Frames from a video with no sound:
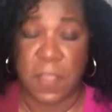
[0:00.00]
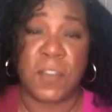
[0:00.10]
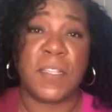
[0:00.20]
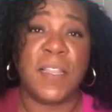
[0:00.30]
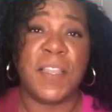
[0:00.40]

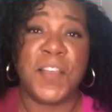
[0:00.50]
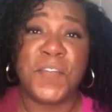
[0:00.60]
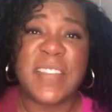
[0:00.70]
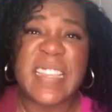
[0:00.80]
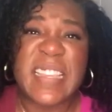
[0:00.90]
there's a
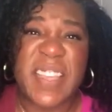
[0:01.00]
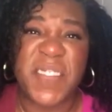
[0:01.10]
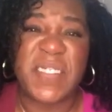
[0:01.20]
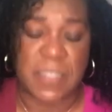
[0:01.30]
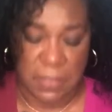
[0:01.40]
lovely
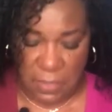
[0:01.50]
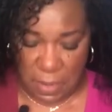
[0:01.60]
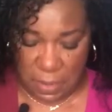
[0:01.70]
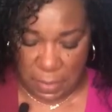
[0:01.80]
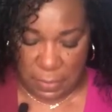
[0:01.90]
gift
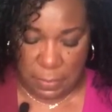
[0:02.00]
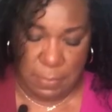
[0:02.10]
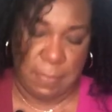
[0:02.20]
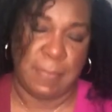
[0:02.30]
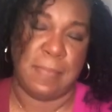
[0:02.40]
inside,
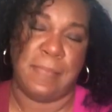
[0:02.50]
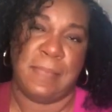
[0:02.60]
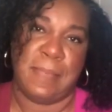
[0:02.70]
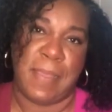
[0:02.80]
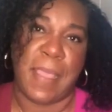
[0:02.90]

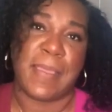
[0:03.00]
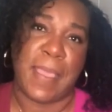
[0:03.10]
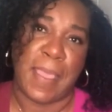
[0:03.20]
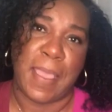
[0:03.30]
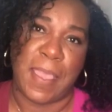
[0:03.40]

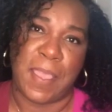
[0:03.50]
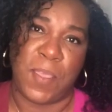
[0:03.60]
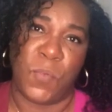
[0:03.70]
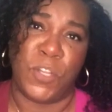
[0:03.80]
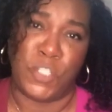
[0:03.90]
aka
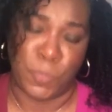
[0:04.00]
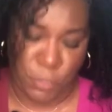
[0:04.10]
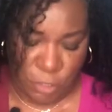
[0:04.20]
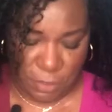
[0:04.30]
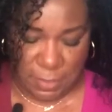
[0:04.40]
what you
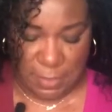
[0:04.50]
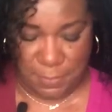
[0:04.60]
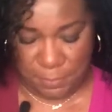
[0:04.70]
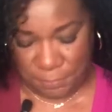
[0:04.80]
purchased.